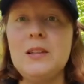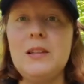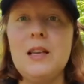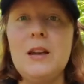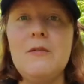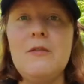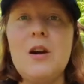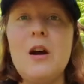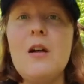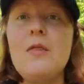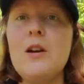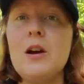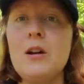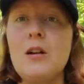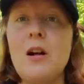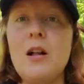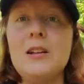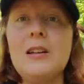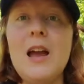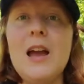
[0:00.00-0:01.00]
They're
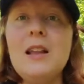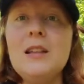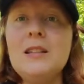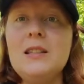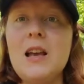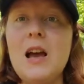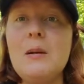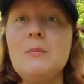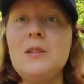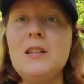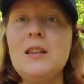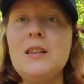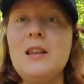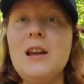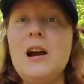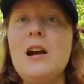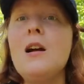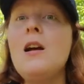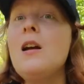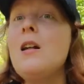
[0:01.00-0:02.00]
called enzymes in
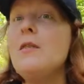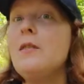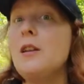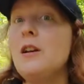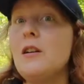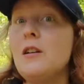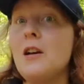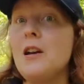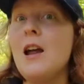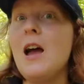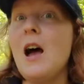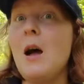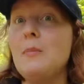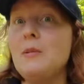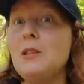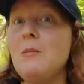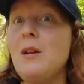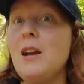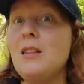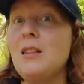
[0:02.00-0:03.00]
there that are gonna help
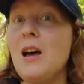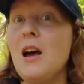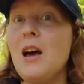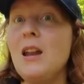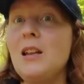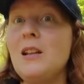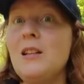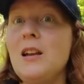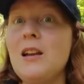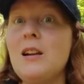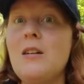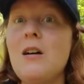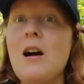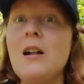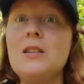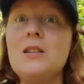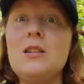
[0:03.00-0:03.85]
to make the honey later on.